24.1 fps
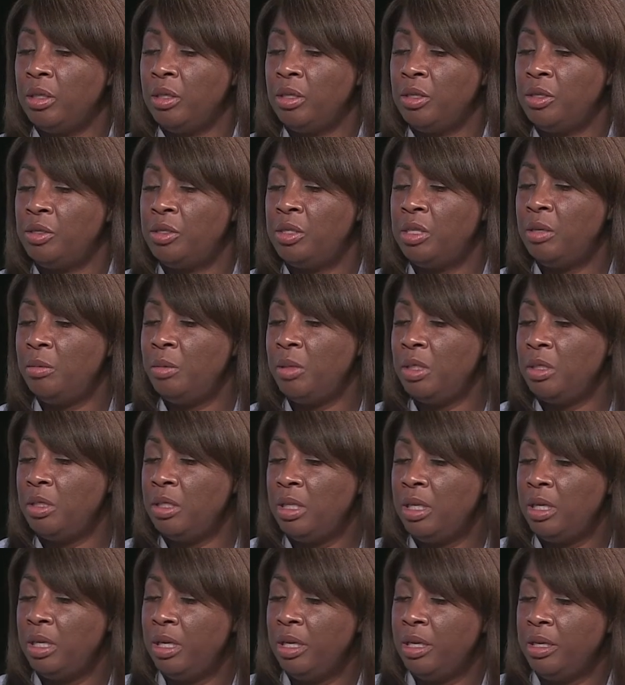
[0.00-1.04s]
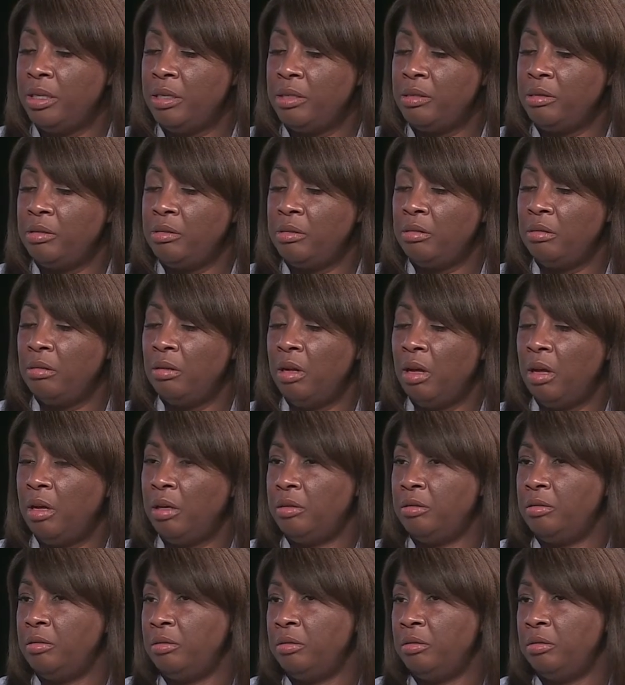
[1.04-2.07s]
CBD is
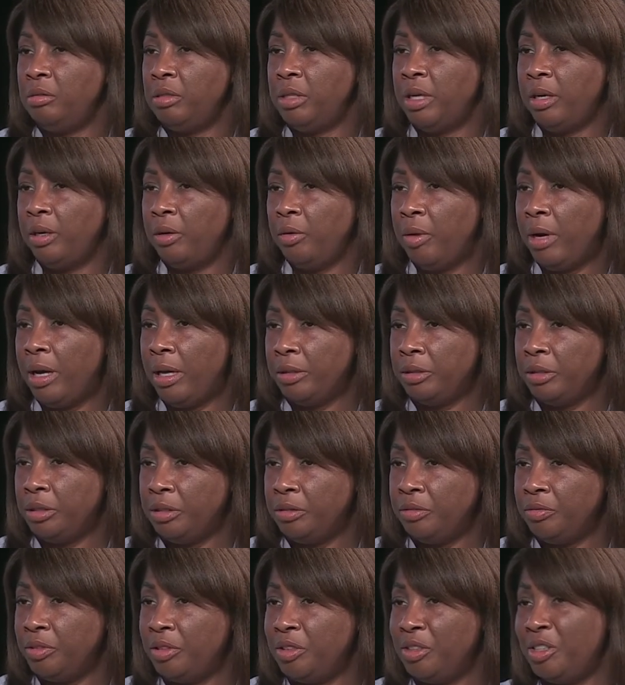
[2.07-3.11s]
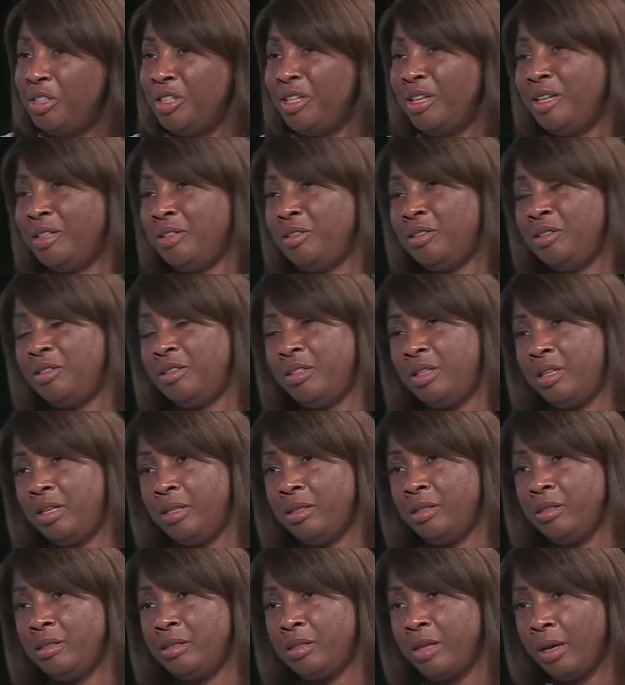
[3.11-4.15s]
non psychoactive and
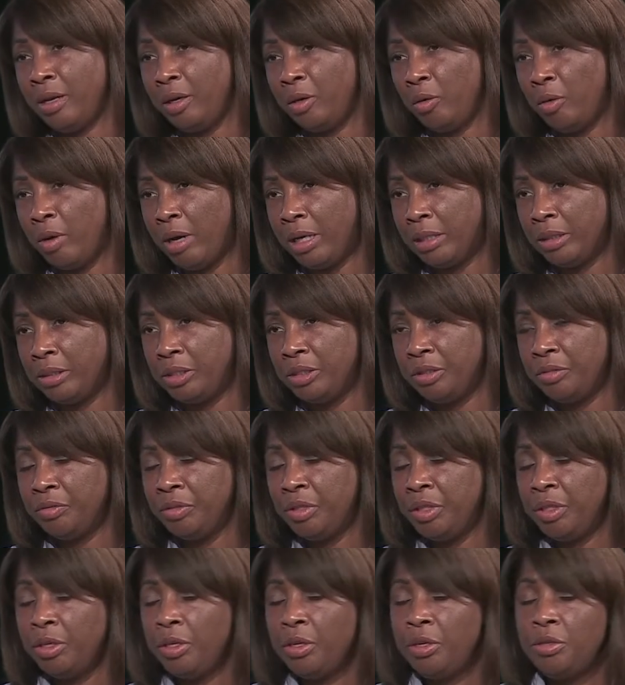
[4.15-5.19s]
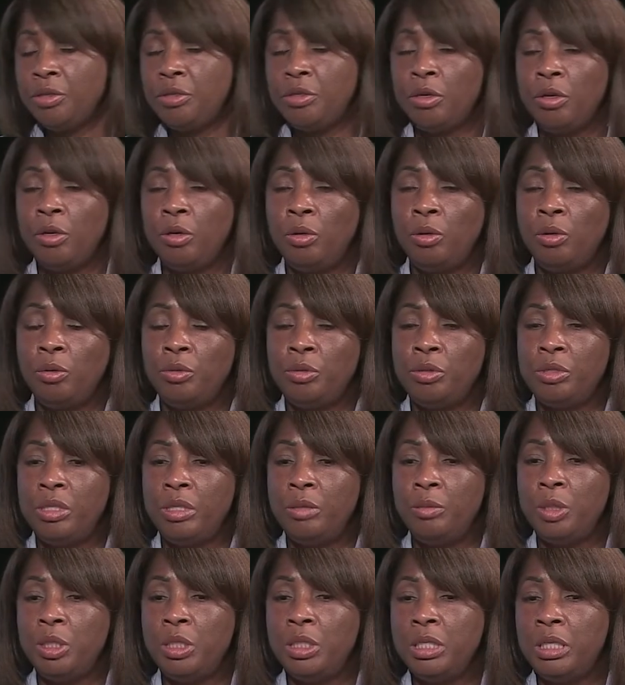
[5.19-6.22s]
THC is psychoactive. So
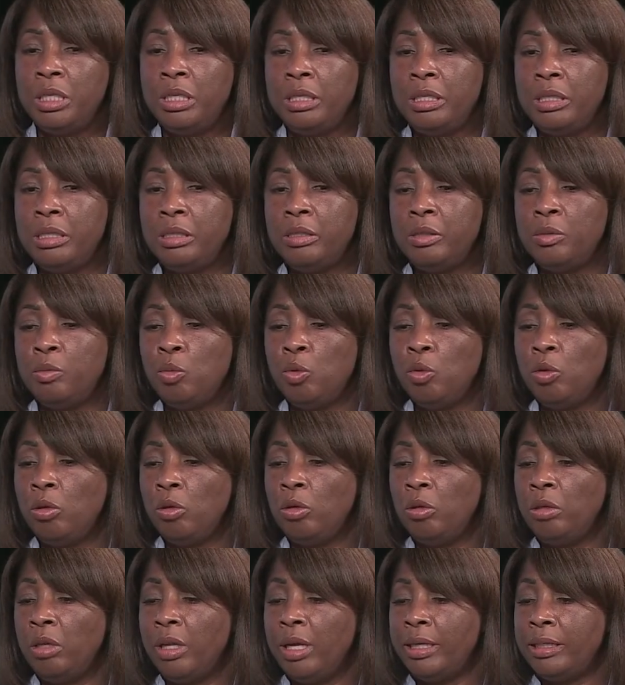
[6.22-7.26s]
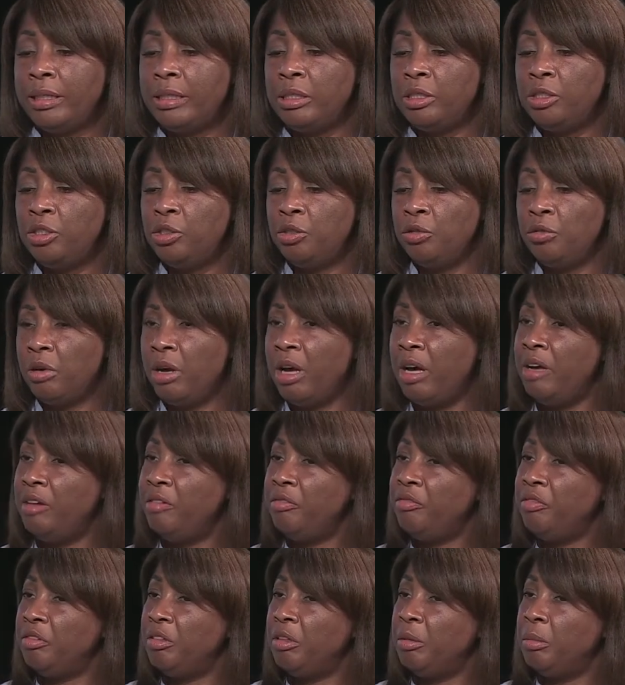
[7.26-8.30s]
CBD is more like it's
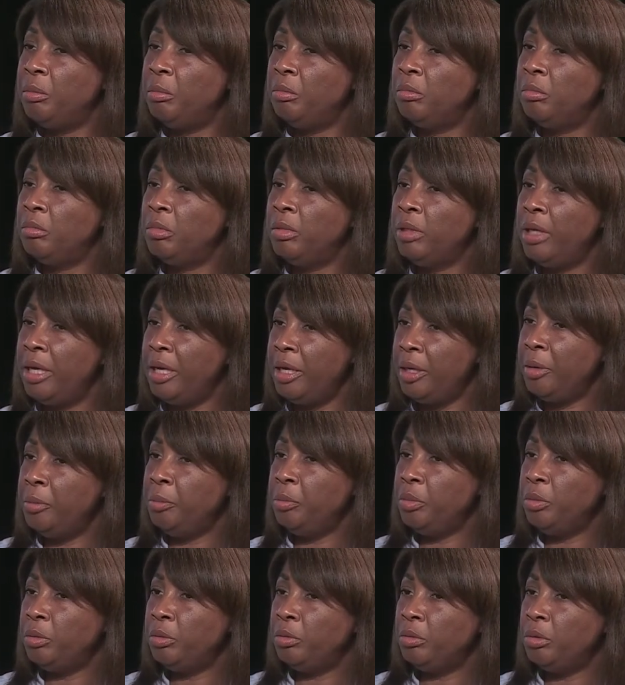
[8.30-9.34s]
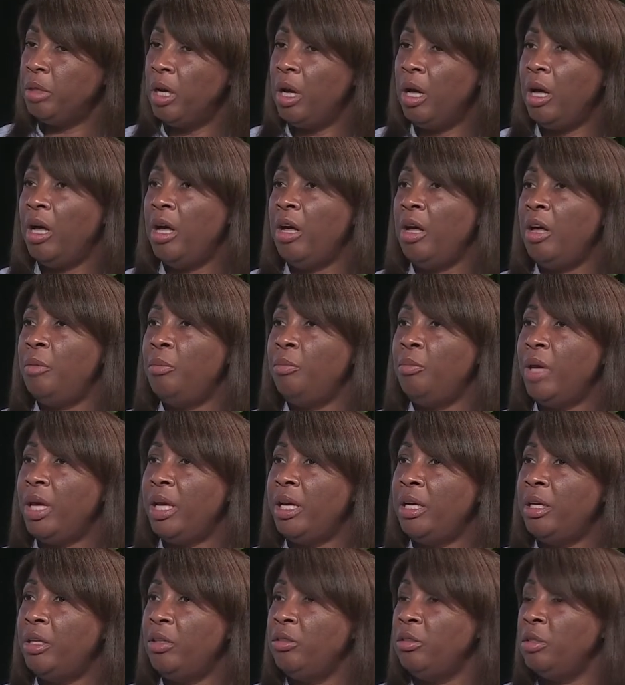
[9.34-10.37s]
derived from hemp um,
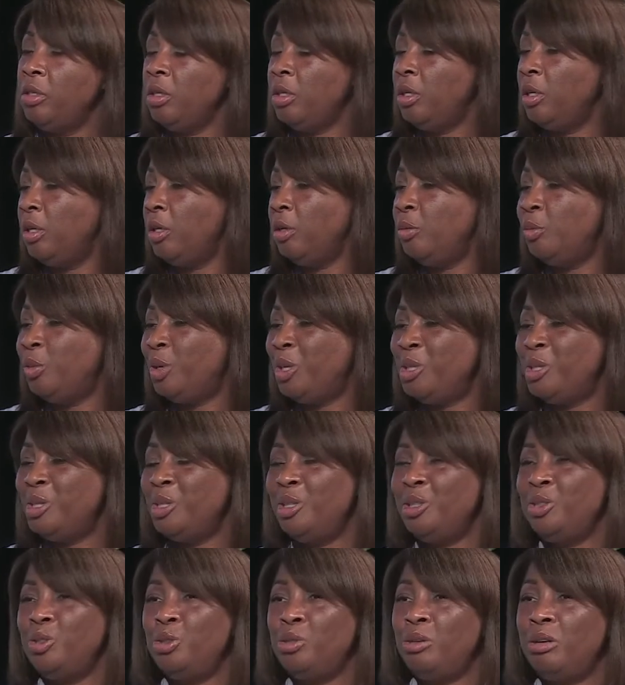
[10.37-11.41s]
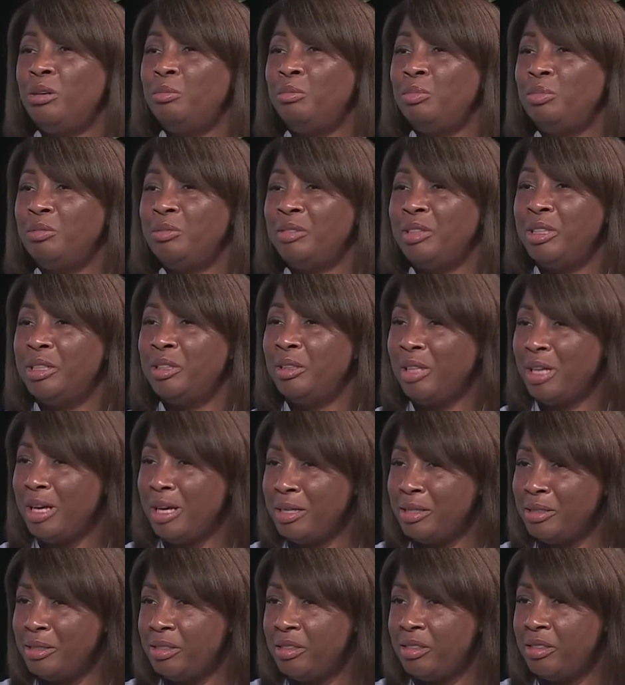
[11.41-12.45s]
and President Trump
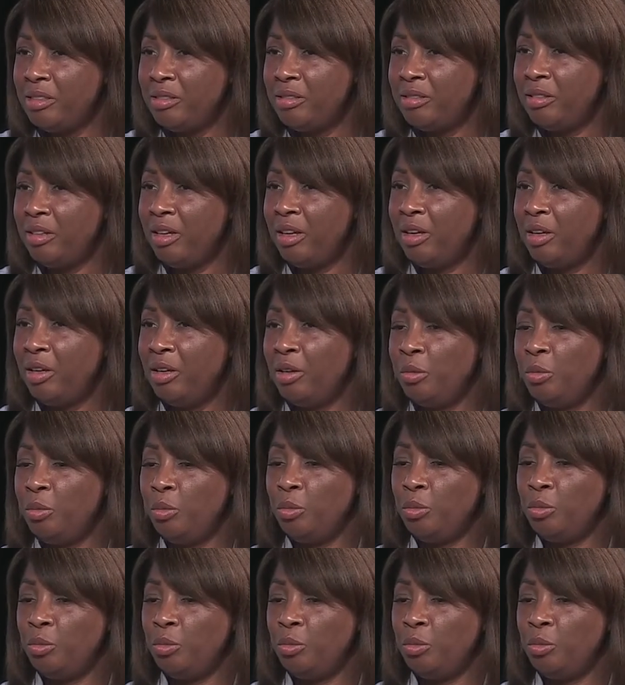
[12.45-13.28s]
legalized uh,